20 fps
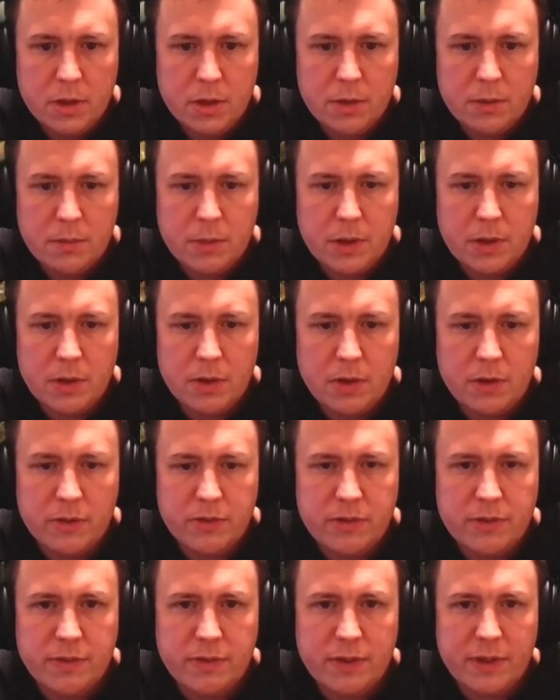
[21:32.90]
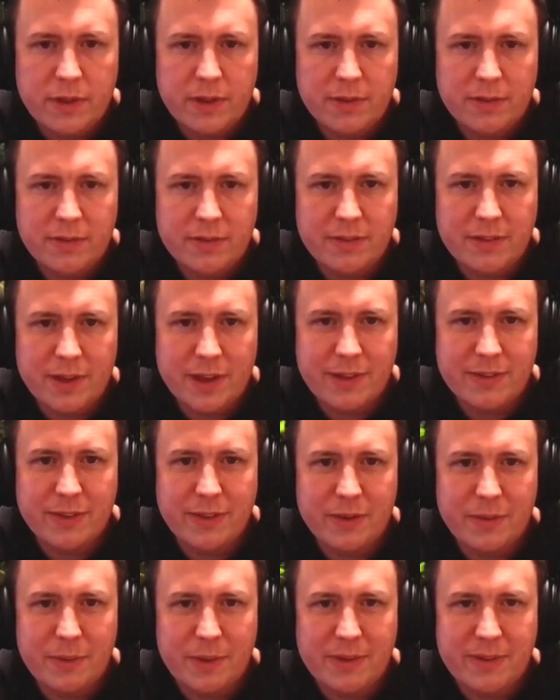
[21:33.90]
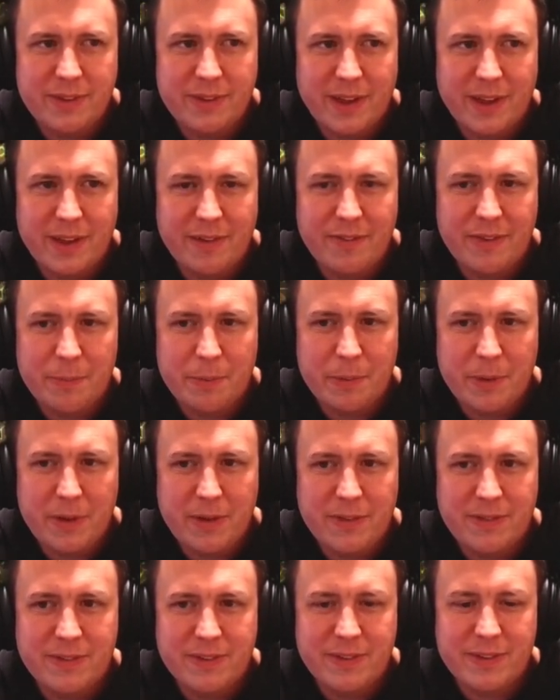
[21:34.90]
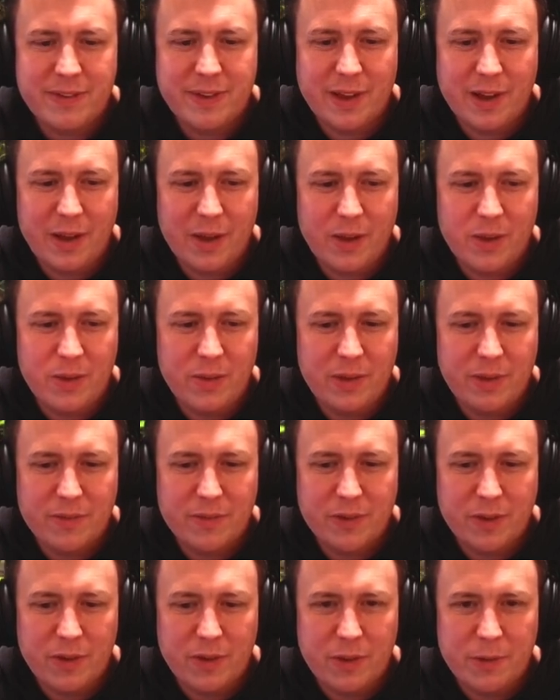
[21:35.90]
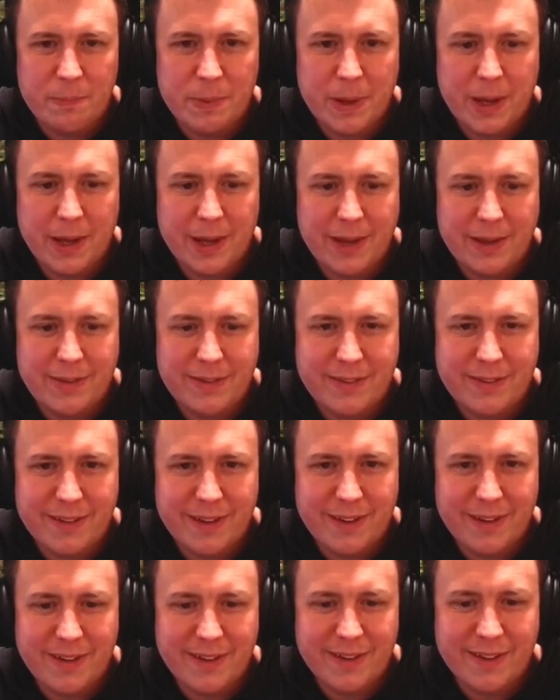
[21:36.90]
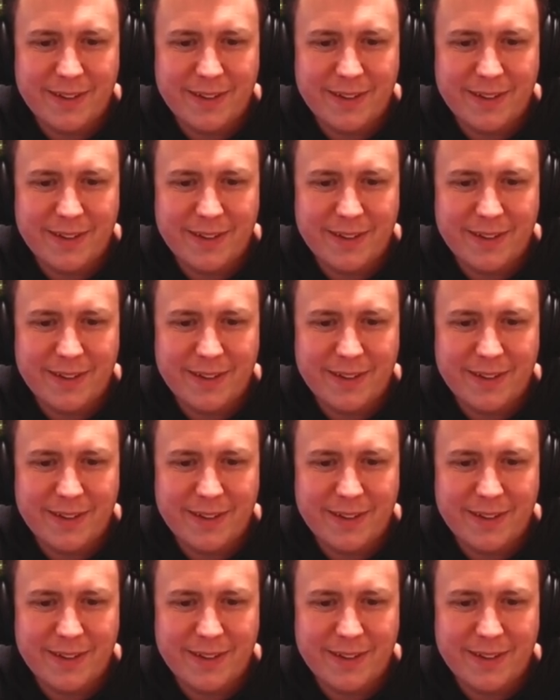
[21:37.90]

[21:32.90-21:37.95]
we've got lots of things. As I always say, if the opponent says hello, they've got the banging start.